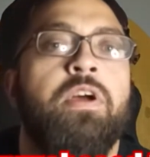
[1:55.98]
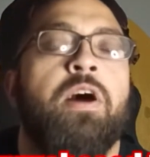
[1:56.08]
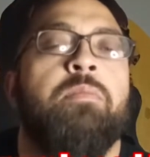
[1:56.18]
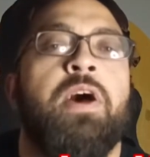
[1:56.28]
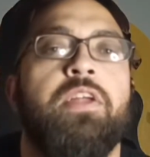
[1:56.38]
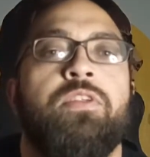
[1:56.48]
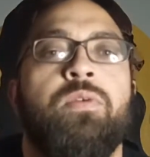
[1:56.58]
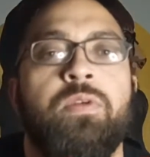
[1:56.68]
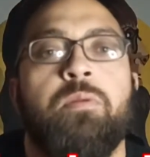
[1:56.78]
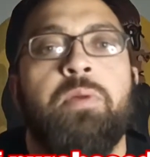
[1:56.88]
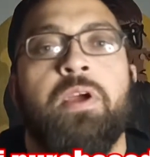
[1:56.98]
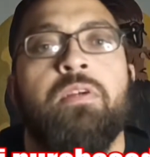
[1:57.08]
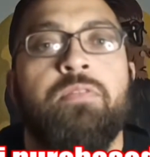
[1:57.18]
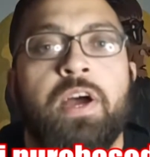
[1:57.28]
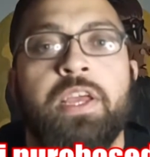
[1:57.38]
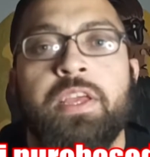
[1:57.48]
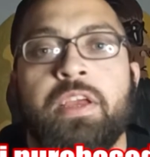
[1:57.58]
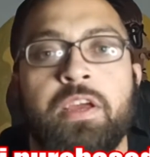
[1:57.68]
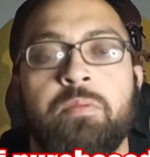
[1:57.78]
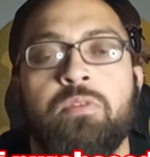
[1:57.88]
I'm not doing a pair of
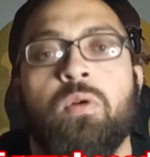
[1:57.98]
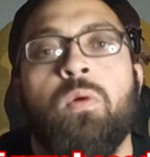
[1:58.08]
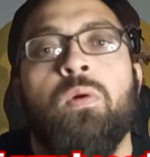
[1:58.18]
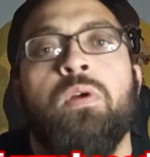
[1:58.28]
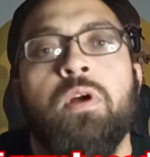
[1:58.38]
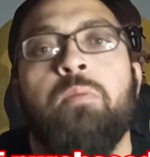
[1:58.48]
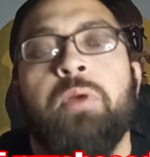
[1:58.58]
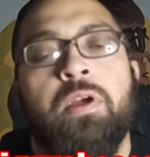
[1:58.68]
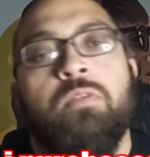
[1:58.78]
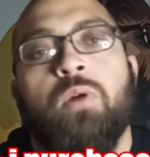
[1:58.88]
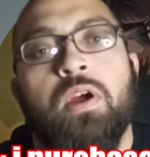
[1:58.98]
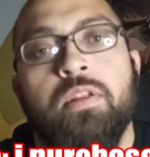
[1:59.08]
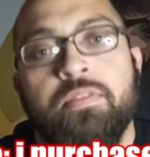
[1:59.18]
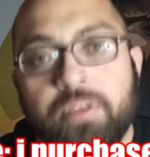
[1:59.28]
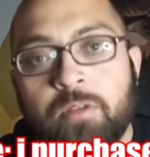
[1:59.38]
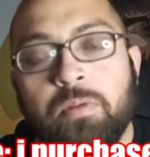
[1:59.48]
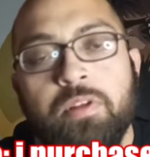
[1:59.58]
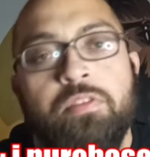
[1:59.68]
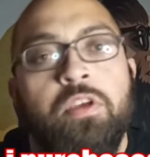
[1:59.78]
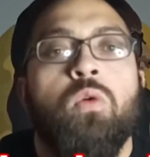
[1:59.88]
IEMs or a pair of wireless
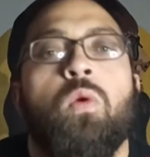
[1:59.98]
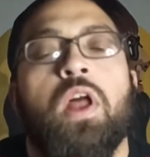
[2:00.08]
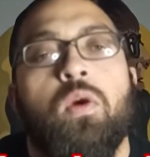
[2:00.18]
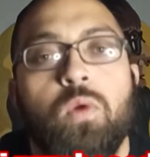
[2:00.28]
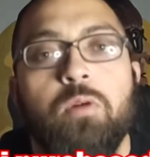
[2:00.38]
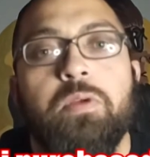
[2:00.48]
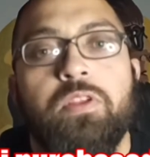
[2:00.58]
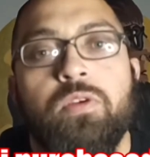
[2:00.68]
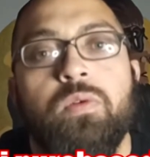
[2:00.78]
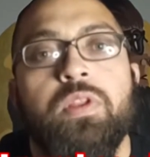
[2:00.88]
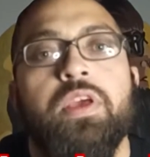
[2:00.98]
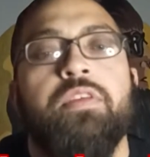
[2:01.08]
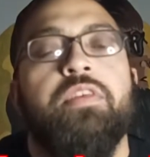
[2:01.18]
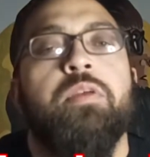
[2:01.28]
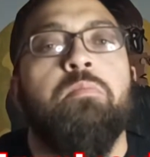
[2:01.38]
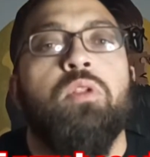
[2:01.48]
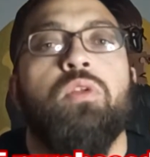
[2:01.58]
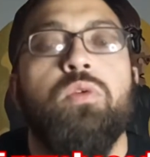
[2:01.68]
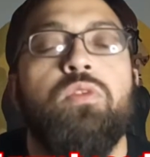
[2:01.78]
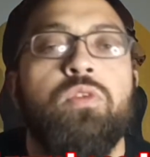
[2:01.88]
earbuds. What I will be doing is a
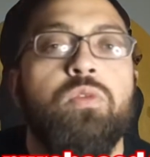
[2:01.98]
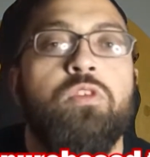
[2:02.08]
Bluetooth